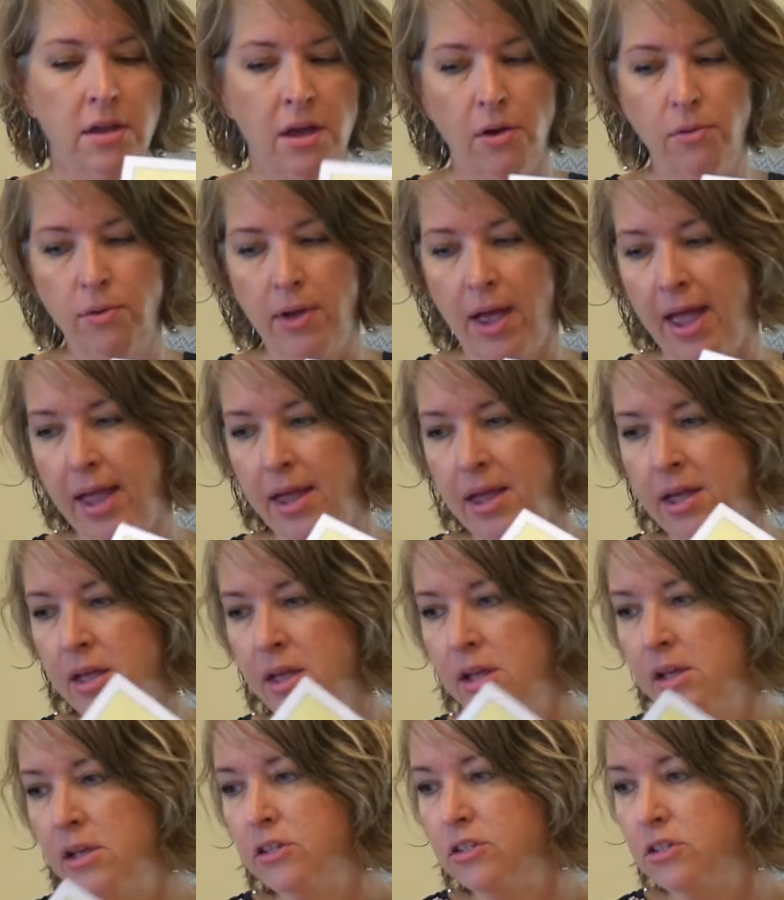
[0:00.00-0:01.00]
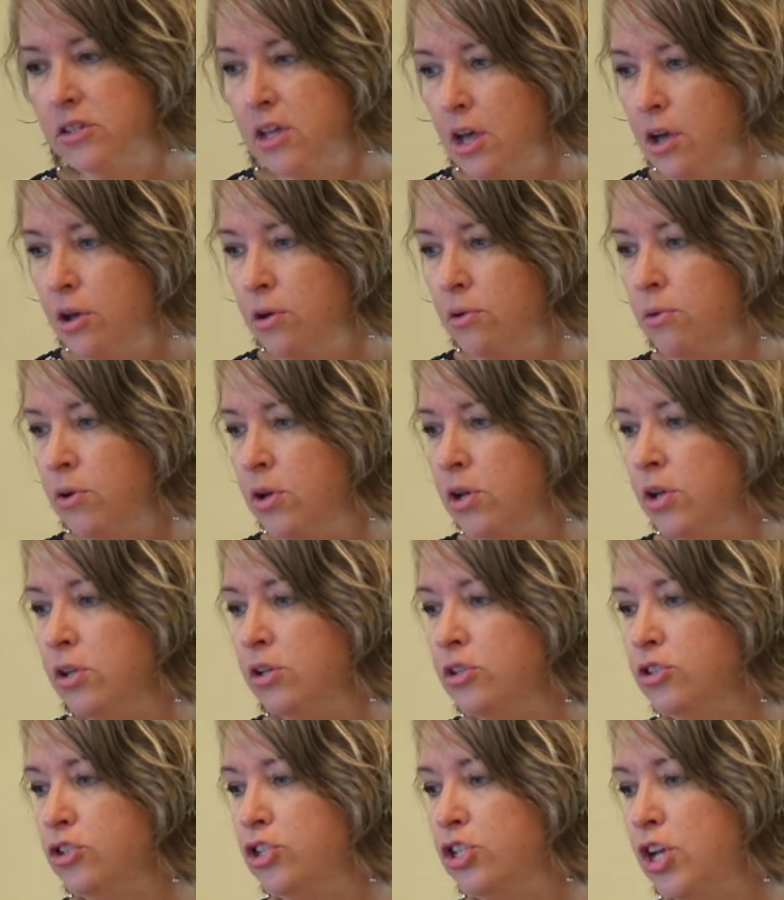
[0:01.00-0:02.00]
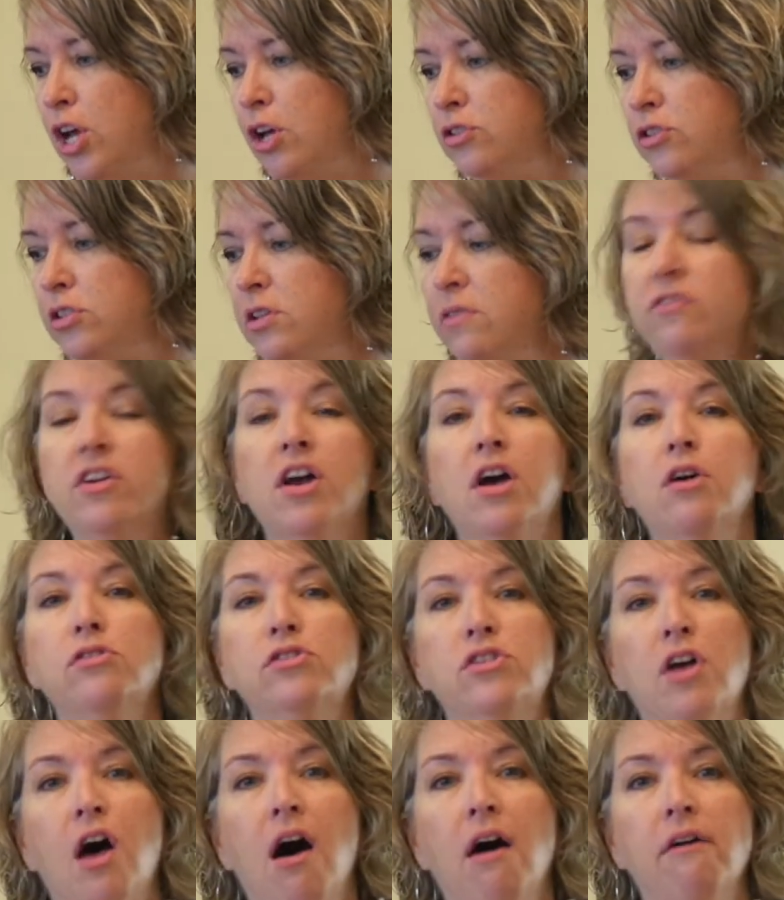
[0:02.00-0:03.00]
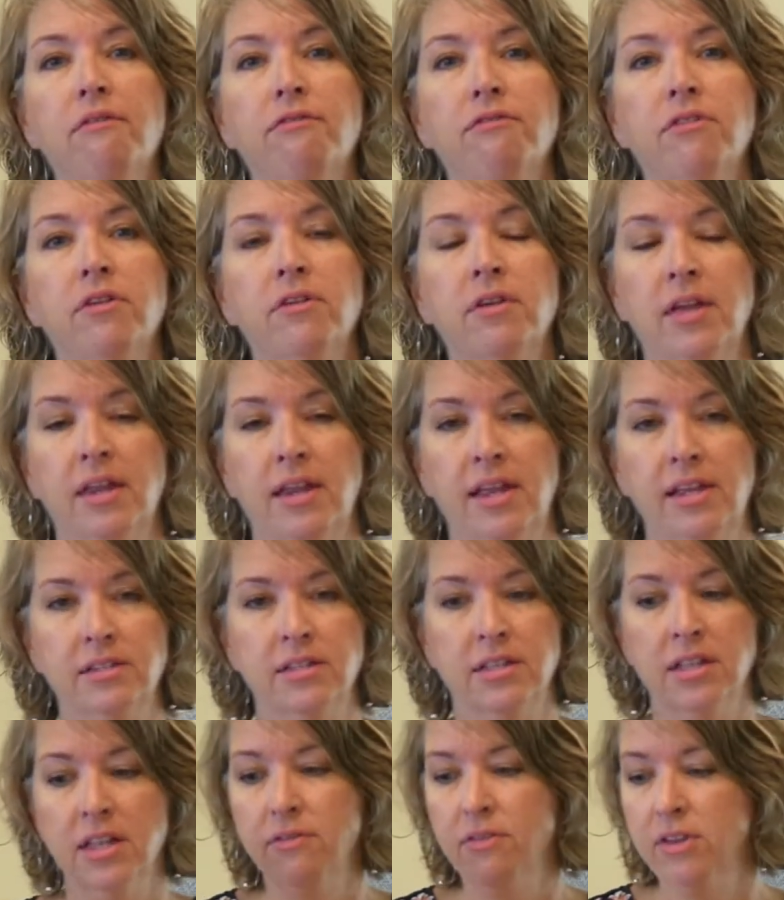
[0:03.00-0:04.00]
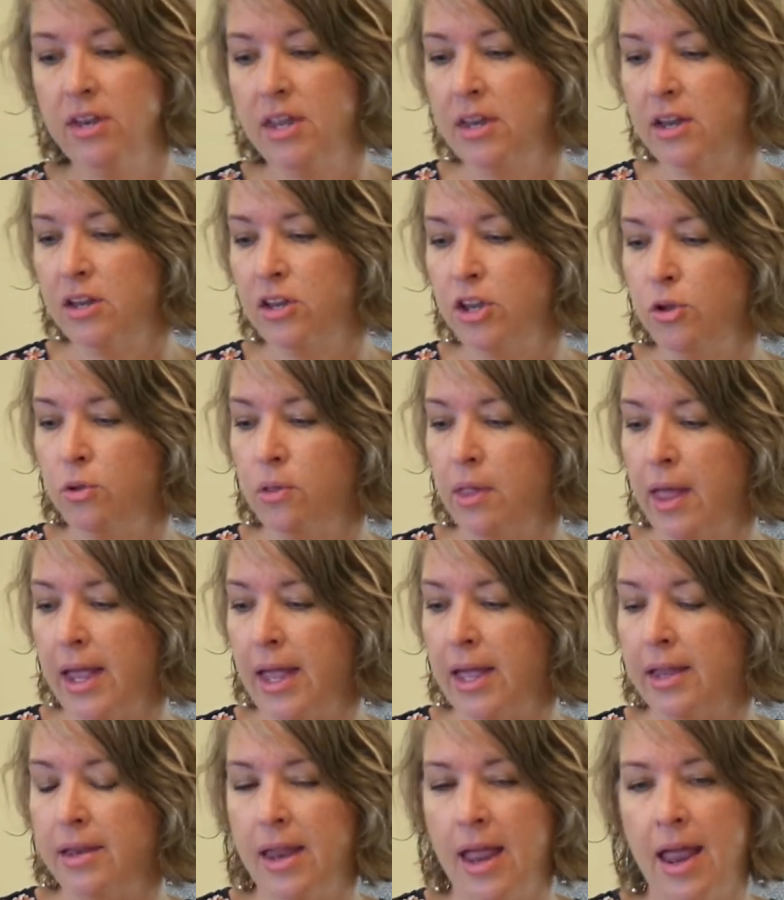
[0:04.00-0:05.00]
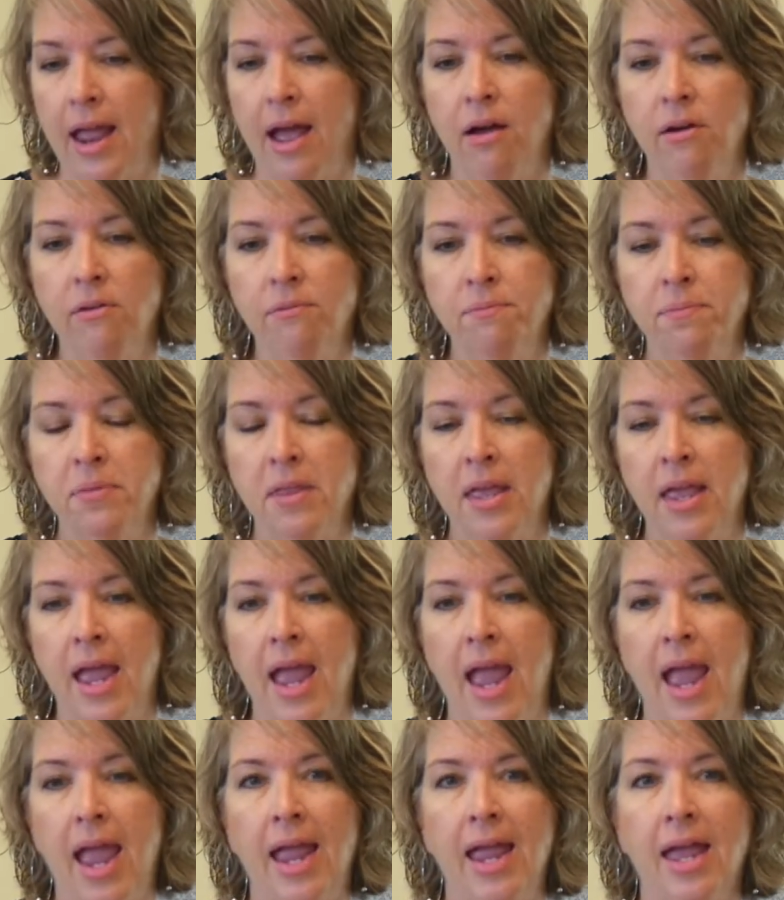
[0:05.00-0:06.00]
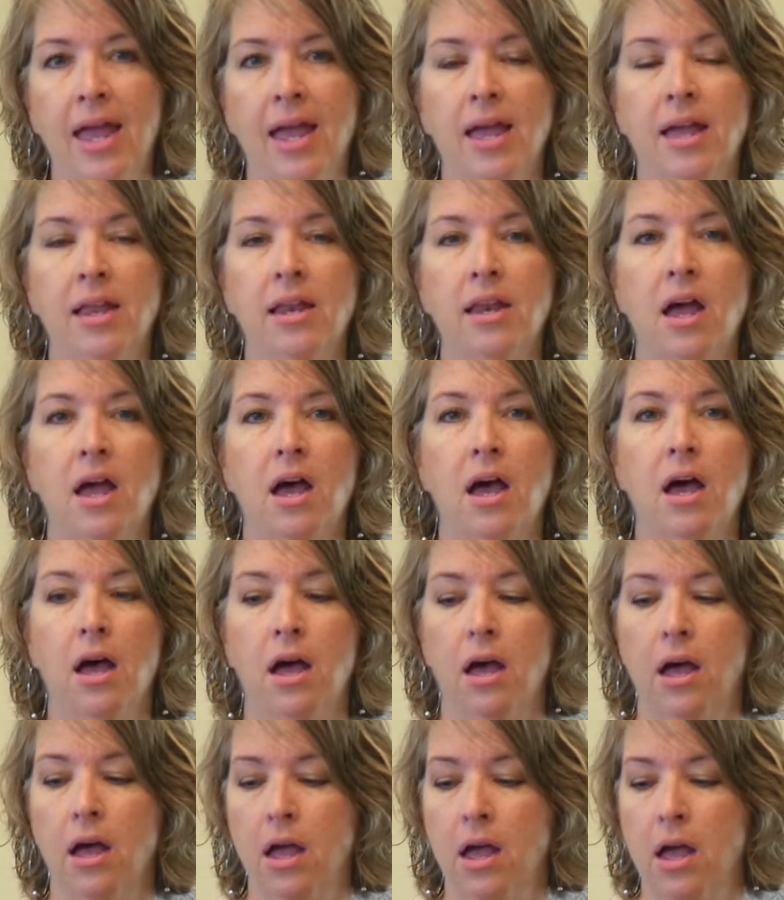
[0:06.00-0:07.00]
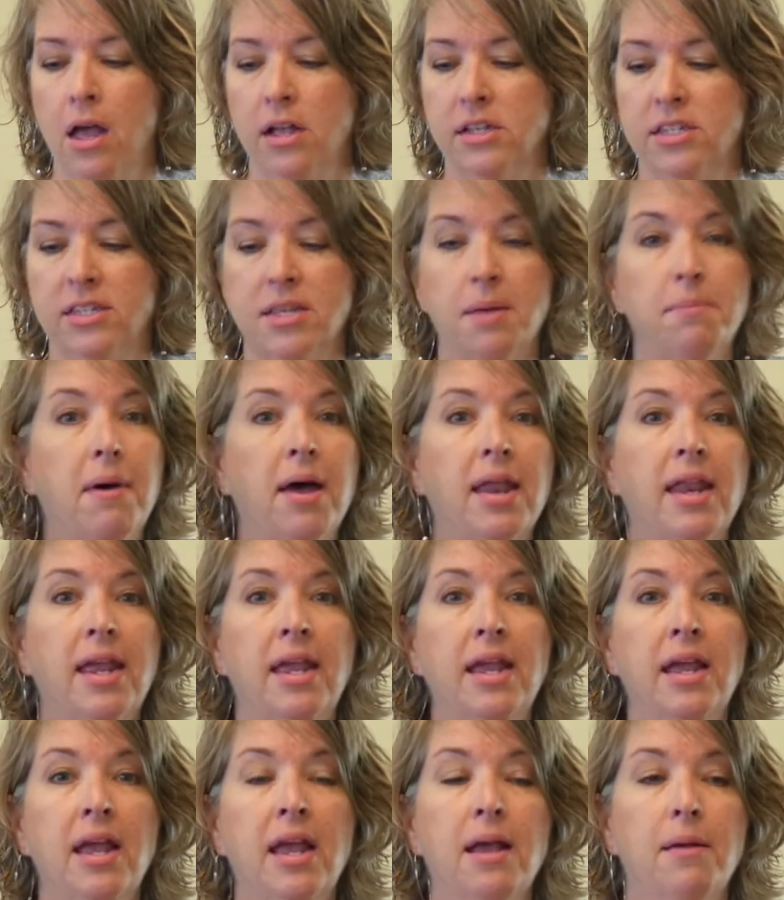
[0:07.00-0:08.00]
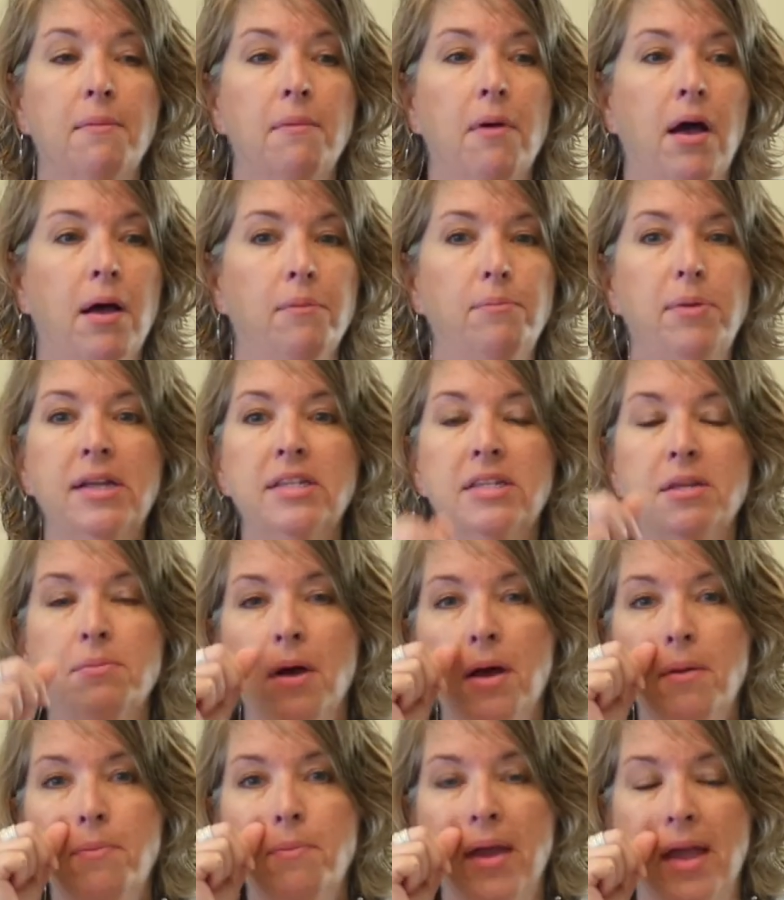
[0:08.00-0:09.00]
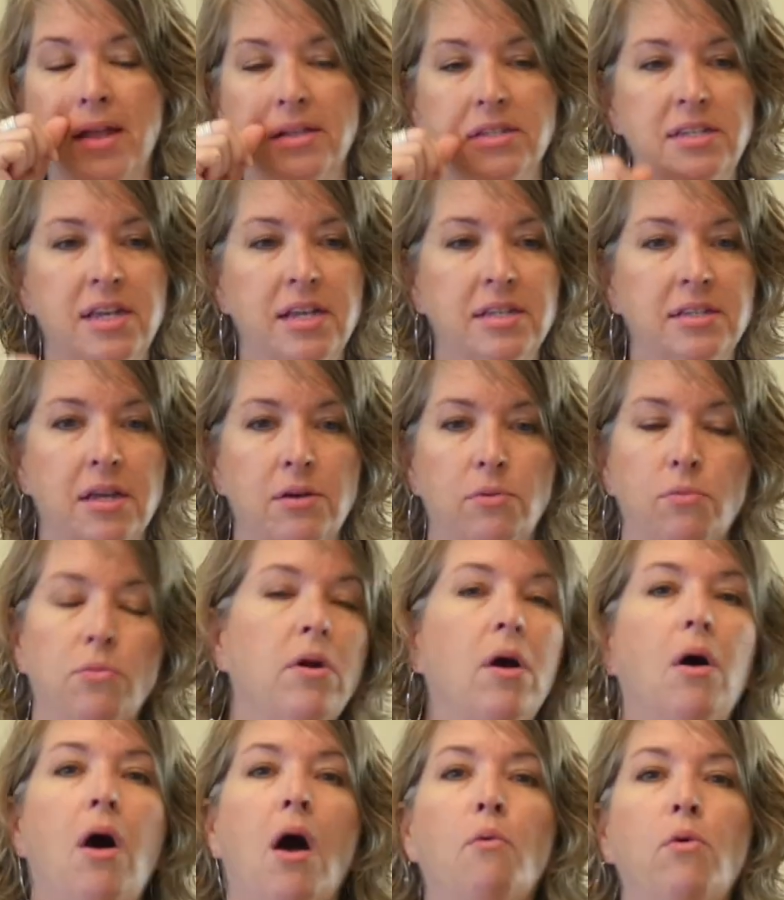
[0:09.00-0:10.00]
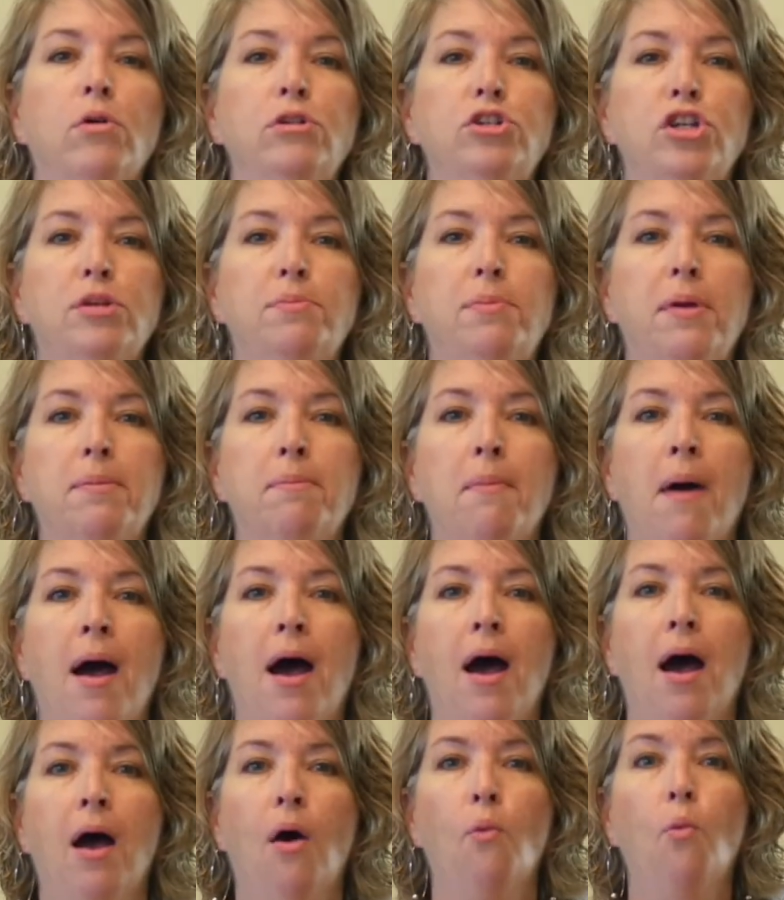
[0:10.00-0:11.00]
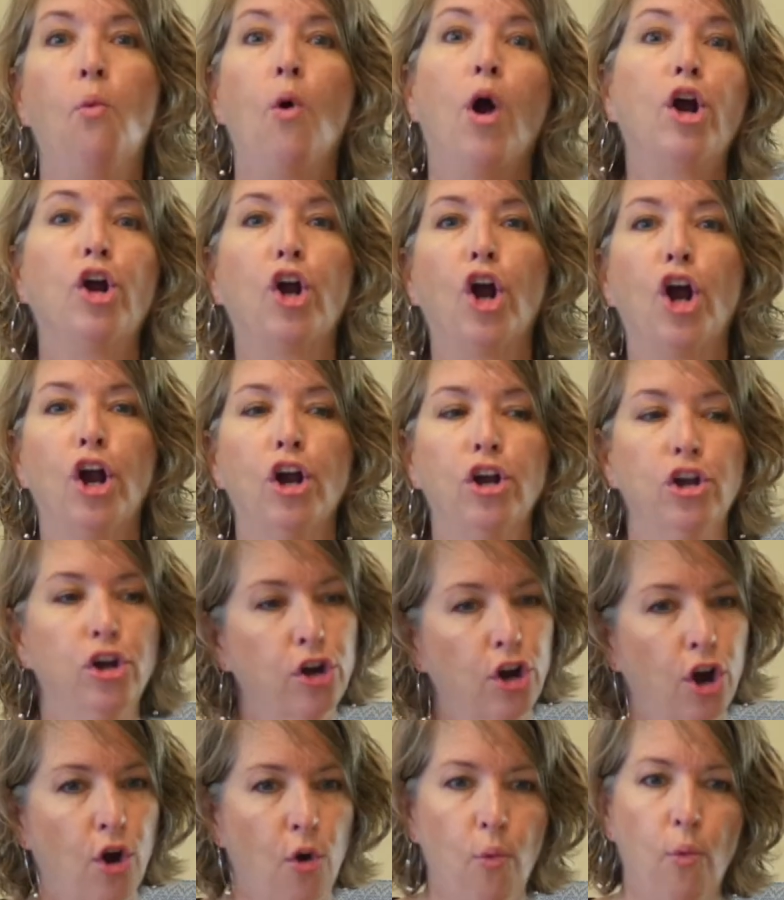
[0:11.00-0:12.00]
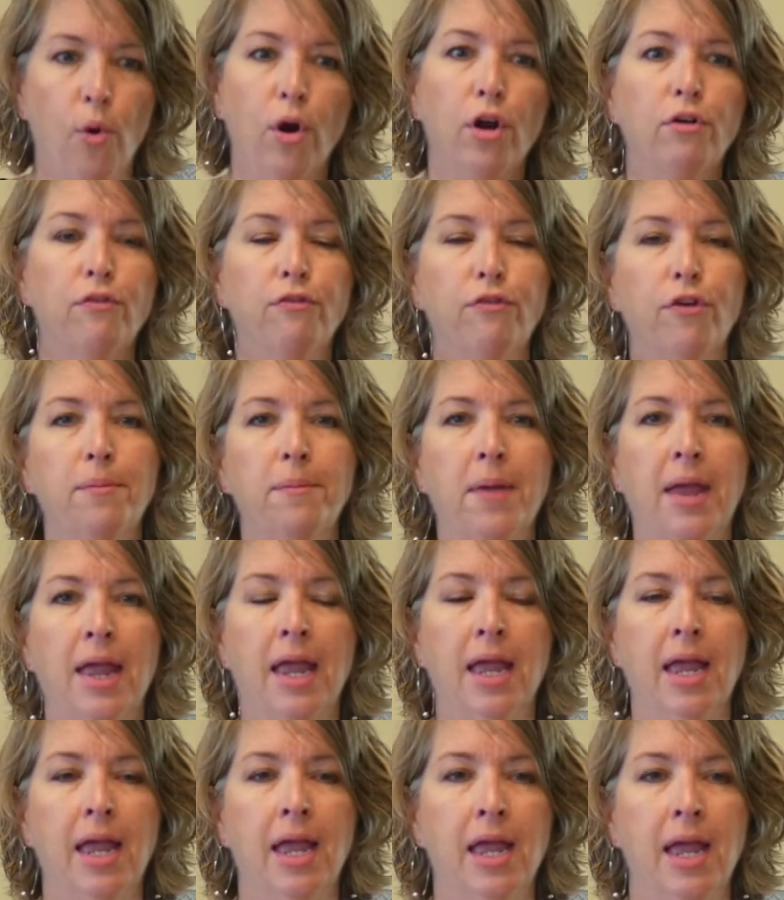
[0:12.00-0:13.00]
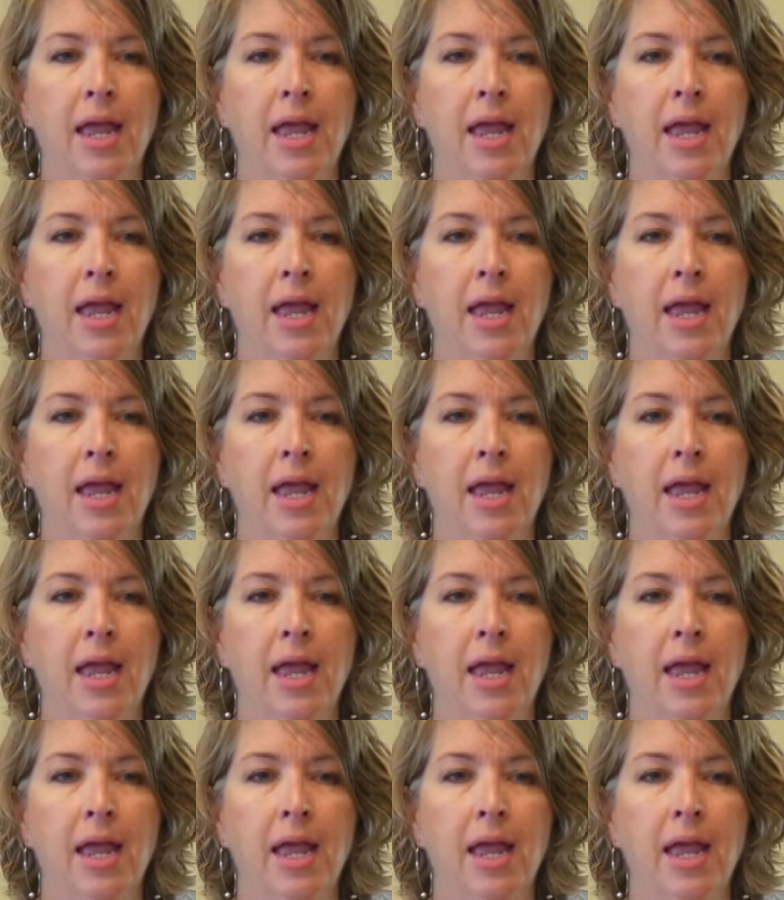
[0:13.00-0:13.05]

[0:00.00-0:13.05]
Okay, so Joseph goes off. And he's living in a new land now. And somebody picks him up and says, I want you to be my worker. You're going to work for me.